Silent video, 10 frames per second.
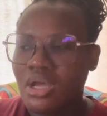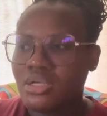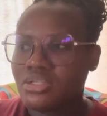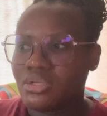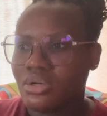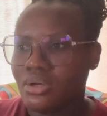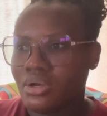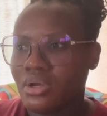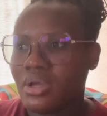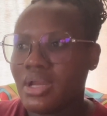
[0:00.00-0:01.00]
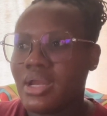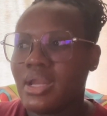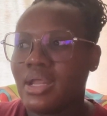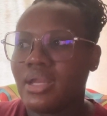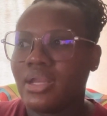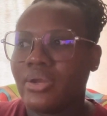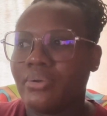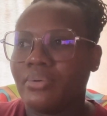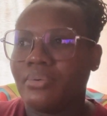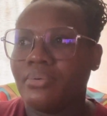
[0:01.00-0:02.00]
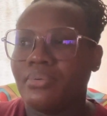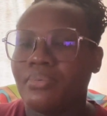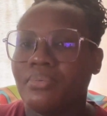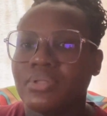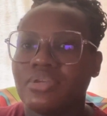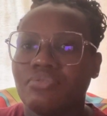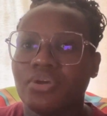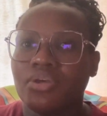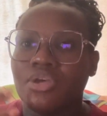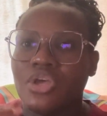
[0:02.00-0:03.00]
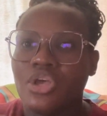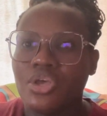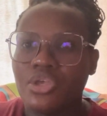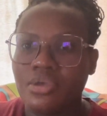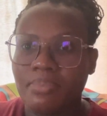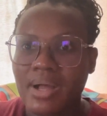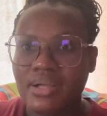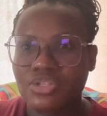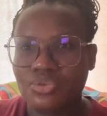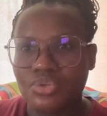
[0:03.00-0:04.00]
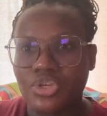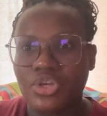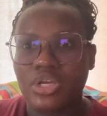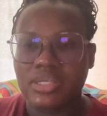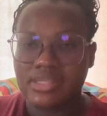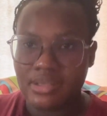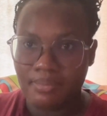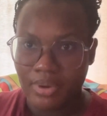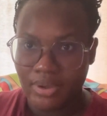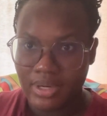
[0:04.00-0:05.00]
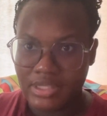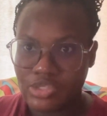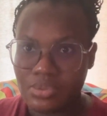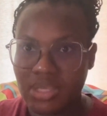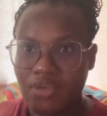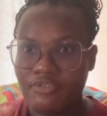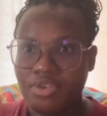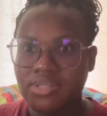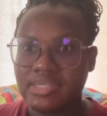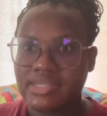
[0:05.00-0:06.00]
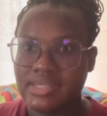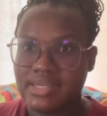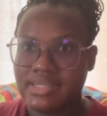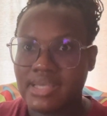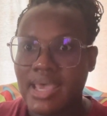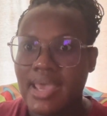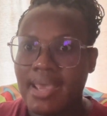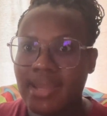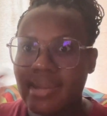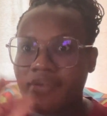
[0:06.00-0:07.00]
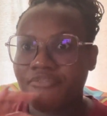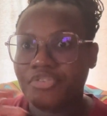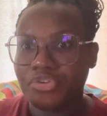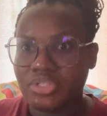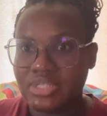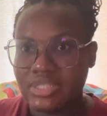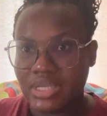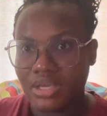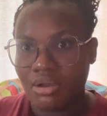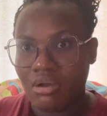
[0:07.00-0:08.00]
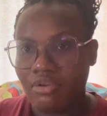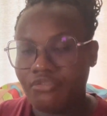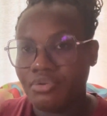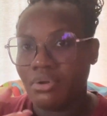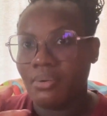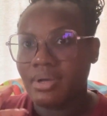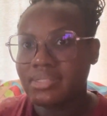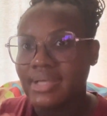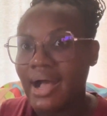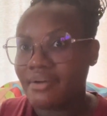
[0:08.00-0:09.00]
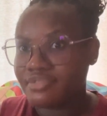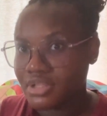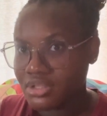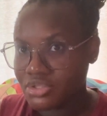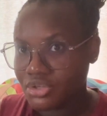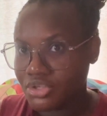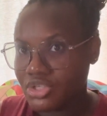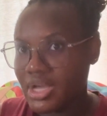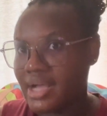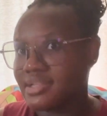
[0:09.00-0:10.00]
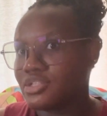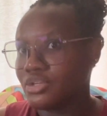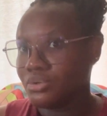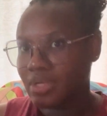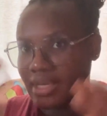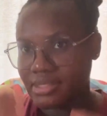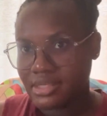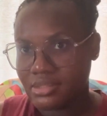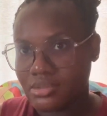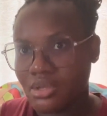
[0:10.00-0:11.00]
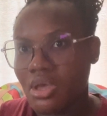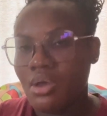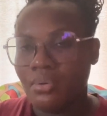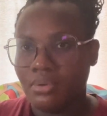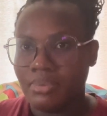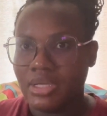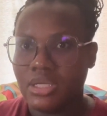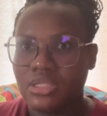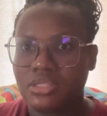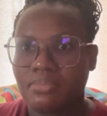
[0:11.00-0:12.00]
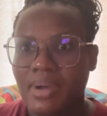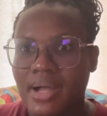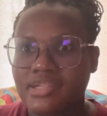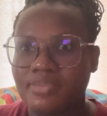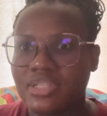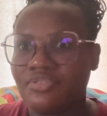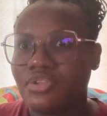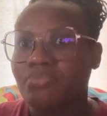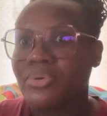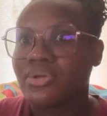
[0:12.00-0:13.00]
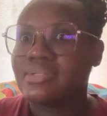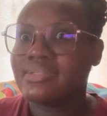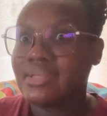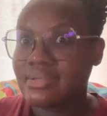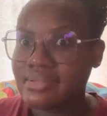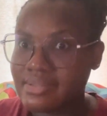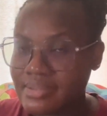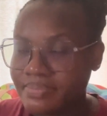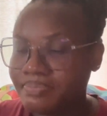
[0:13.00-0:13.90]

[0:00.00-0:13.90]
So then, you know, whatever you pass through, you're gonna see blood. It's okay for you to see it in that first day or a few hours after the surgery, as you know, the excess will be needing to pass. But if it persists,